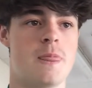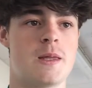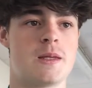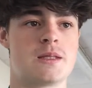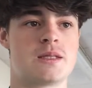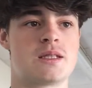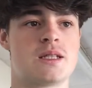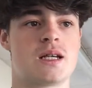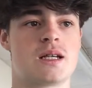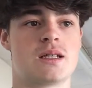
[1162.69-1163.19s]

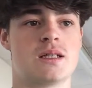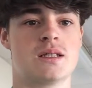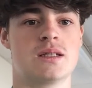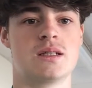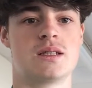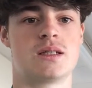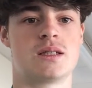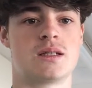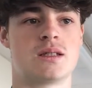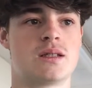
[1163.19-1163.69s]
is a
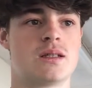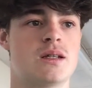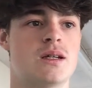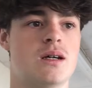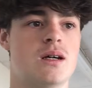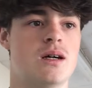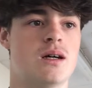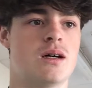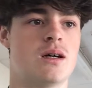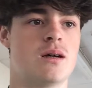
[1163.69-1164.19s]
technique
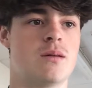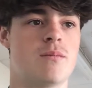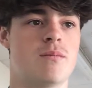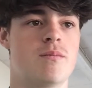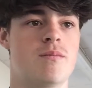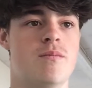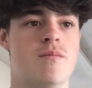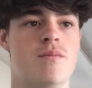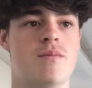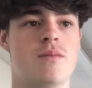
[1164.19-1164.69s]

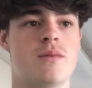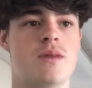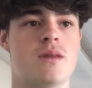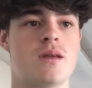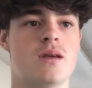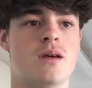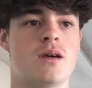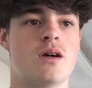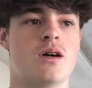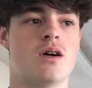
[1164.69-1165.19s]

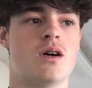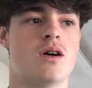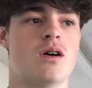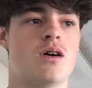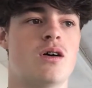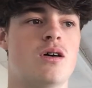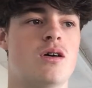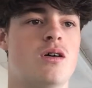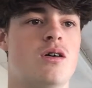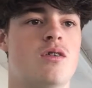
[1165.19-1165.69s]

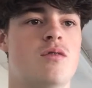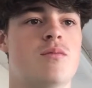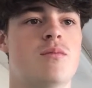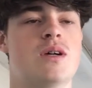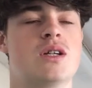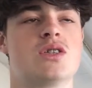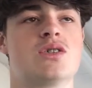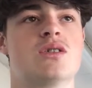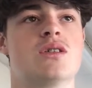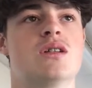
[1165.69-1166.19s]
of
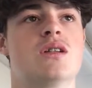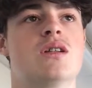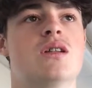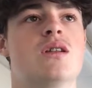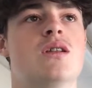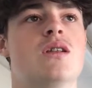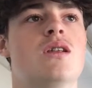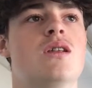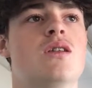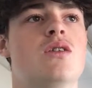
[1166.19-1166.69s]

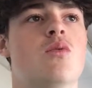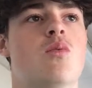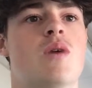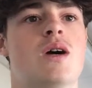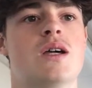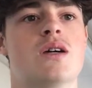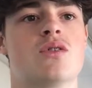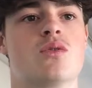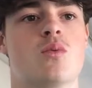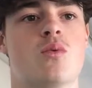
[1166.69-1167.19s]
measuring the
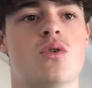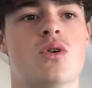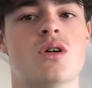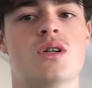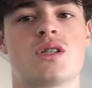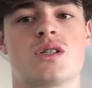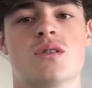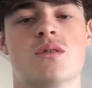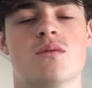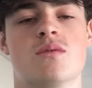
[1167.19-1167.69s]
weight
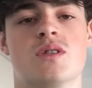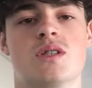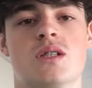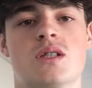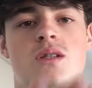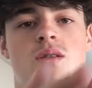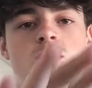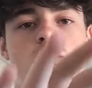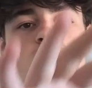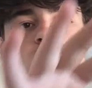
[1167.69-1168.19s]
underwater. So
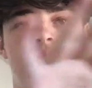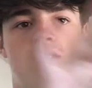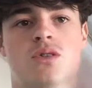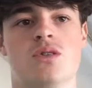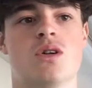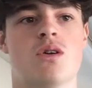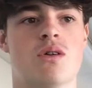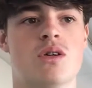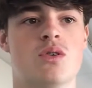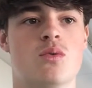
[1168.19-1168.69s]
obviously when you
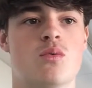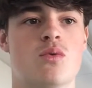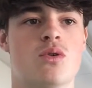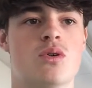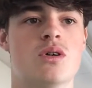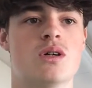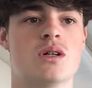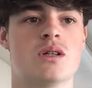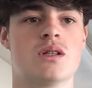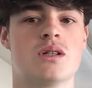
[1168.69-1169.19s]
go
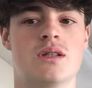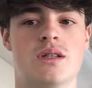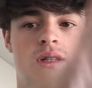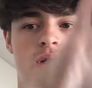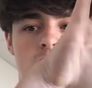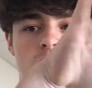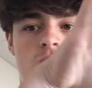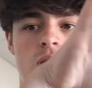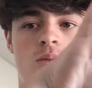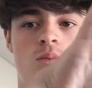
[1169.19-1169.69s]
underwater, the
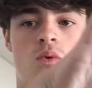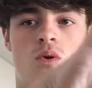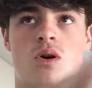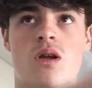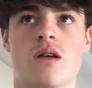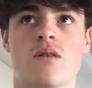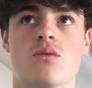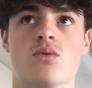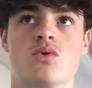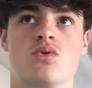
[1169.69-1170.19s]

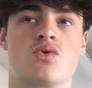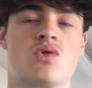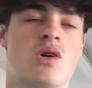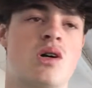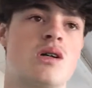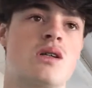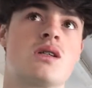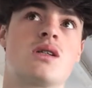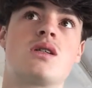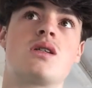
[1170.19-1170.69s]
water levels
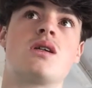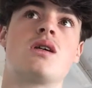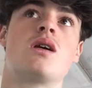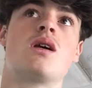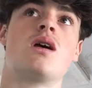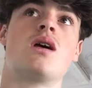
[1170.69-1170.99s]
rise.